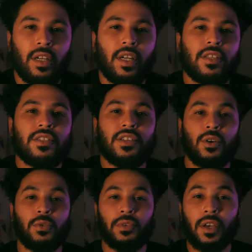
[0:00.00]

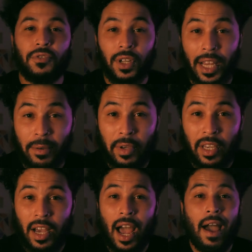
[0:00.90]
So, if you're like
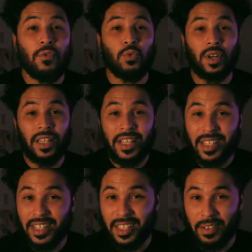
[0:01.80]
me, I have a really
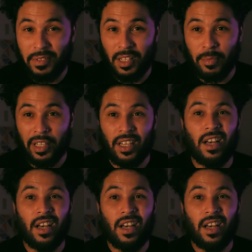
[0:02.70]
sensitive stomach.